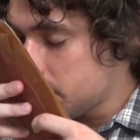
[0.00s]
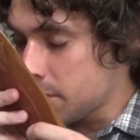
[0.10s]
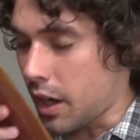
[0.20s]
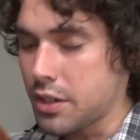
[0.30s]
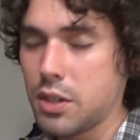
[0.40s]

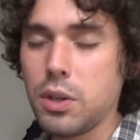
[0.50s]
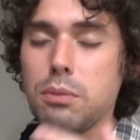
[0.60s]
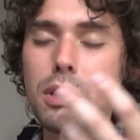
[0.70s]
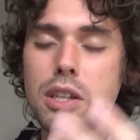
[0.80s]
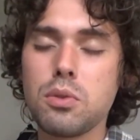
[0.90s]
I see what he
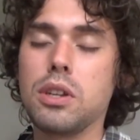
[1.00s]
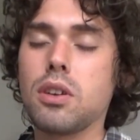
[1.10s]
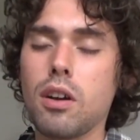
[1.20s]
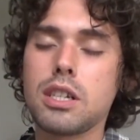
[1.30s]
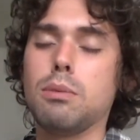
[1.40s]
means when he
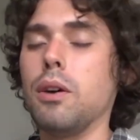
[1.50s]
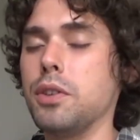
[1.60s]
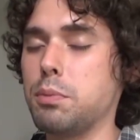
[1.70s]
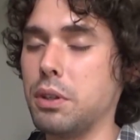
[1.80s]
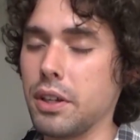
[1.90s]
talks about
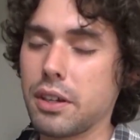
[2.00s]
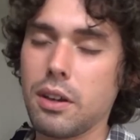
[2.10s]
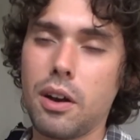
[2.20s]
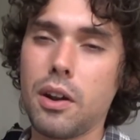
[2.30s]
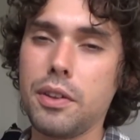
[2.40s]
this being
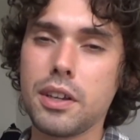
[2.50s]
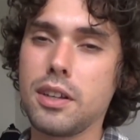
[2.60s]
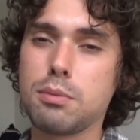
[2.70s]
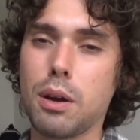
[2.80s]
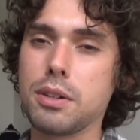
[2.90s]
I think
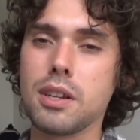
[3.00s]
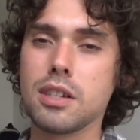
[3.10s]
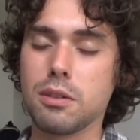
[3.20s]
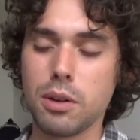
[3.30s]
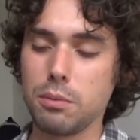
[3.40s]
he's probably said
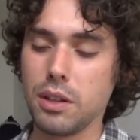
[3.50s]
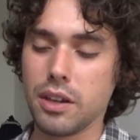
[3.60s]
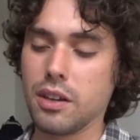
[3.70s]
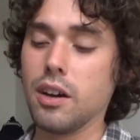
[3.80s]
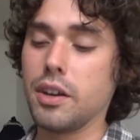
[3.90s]
something about it
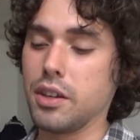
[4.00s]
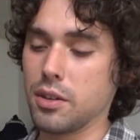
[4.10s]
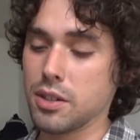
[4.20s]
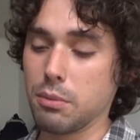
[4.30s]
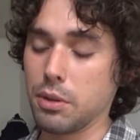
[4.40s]
being nutty or
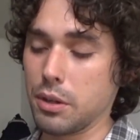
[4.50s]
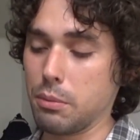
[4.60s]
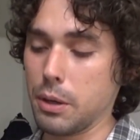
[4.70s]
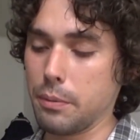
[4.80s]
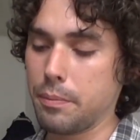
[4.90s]
something,
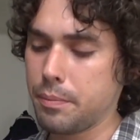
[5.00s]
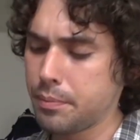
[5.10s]
but